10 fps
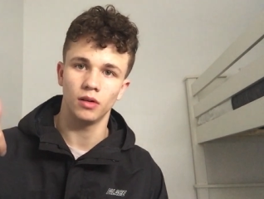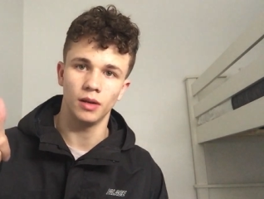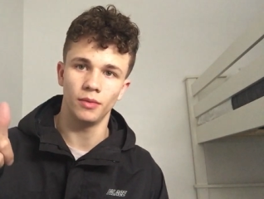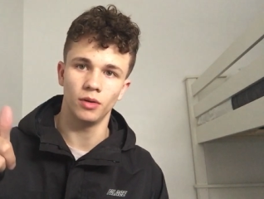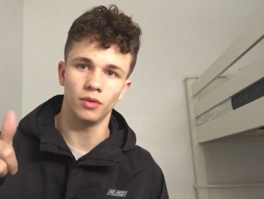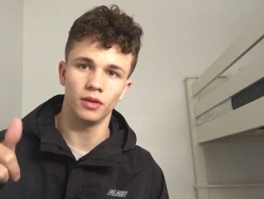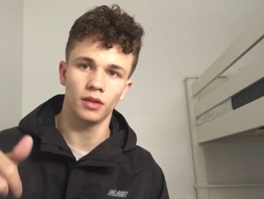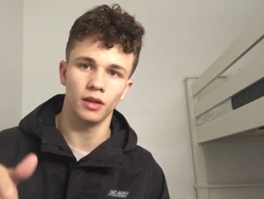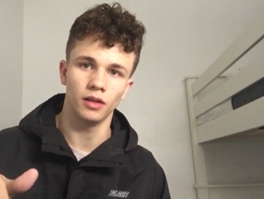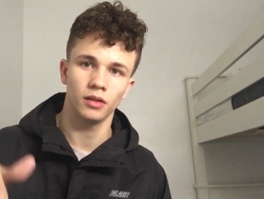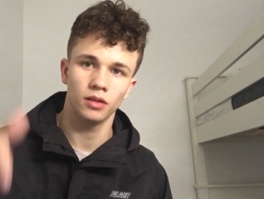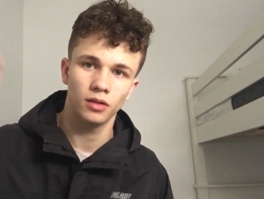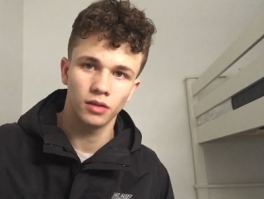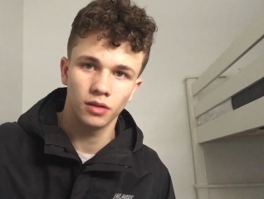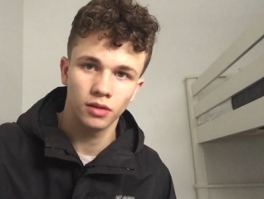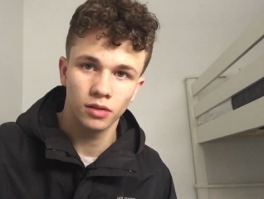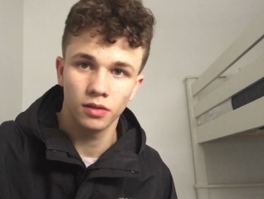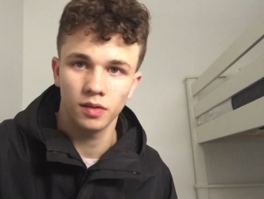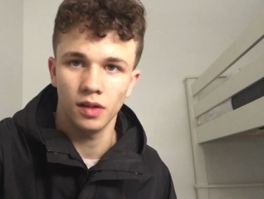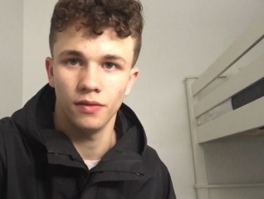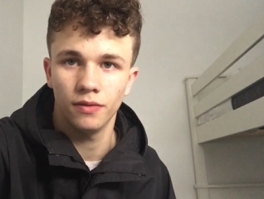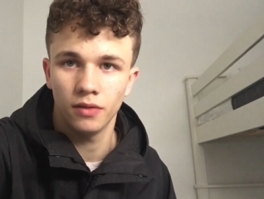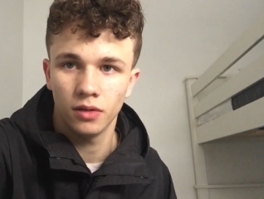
Let me know what you think. Safe.